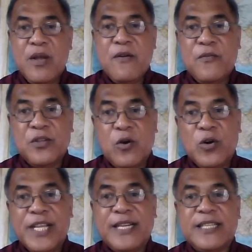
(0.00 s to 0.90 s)
For the
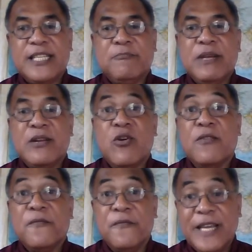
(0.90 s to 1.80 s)
audience has been
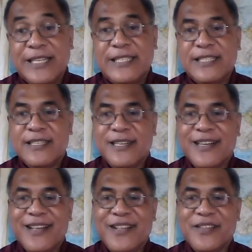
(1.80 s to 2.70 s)
convinced
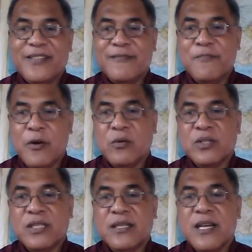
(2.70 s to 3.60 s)
that the
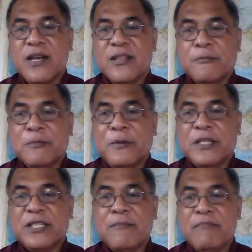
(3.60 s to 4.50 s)
approach the
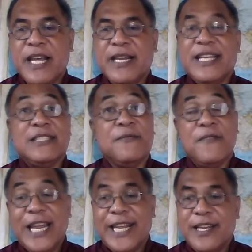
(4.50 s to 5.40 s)
preacher made is
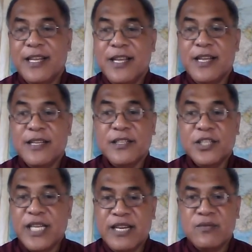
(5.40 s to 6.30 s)
valid,
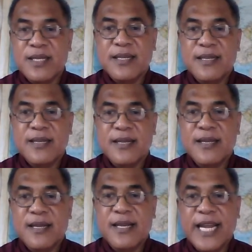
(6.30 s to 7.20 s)
genuine,
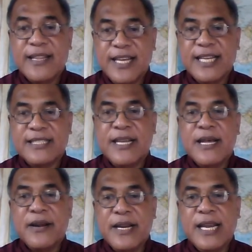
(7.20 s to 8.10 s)
and thus
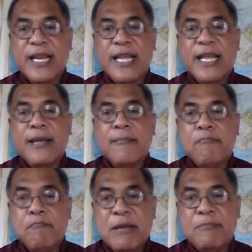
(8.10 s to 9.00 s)
really
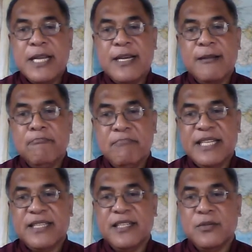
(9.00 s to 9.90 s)
biblical
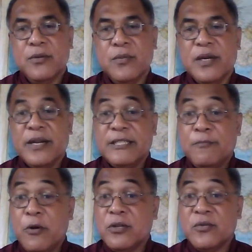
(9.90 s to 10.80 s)
message will
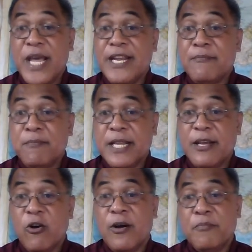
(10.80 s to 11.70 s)
respond to any plea
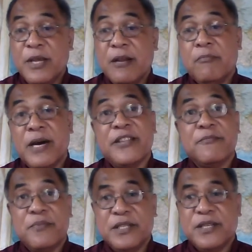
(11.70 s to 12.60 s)
or appeal by the
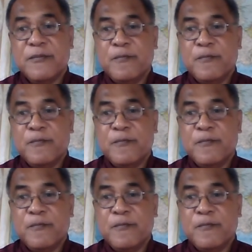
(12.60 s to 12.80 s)
preacher.